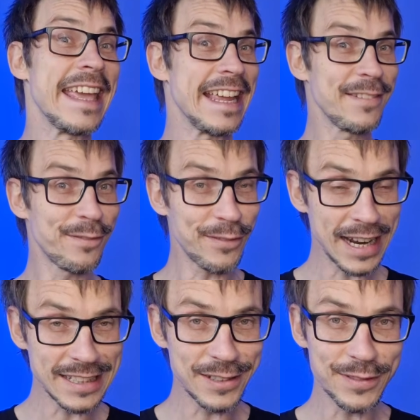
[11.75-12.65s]
In
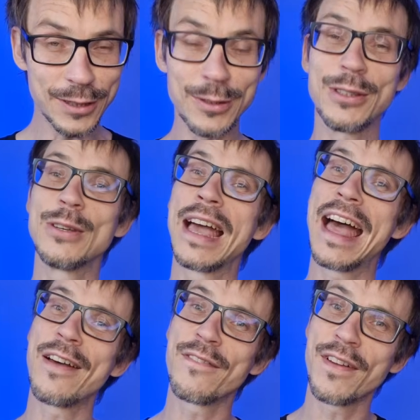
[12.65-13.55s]
front of you, you have